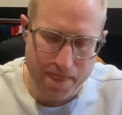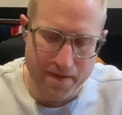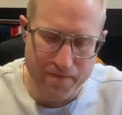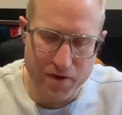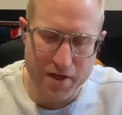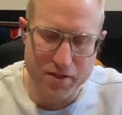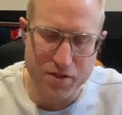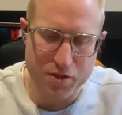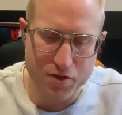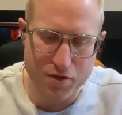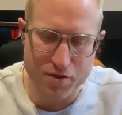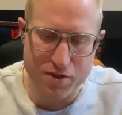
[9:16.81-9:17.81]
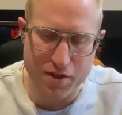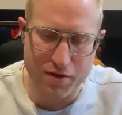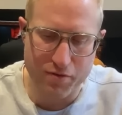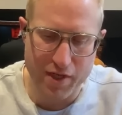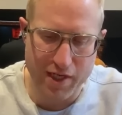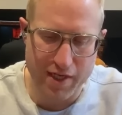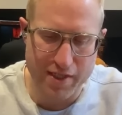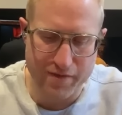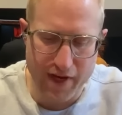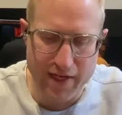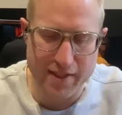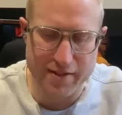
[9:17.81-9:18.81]
the first 2 to 3 years of
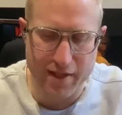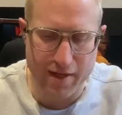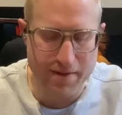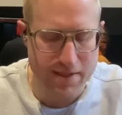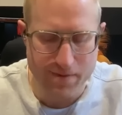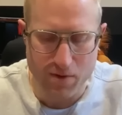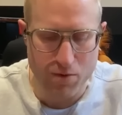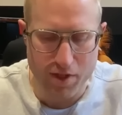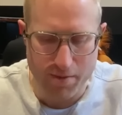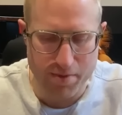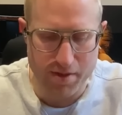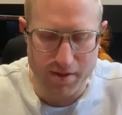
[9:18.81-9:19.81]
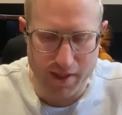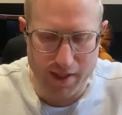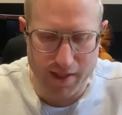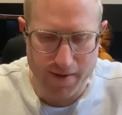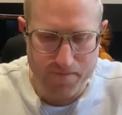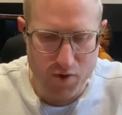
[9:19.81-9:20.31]
any startup, doesn't matter what you're building,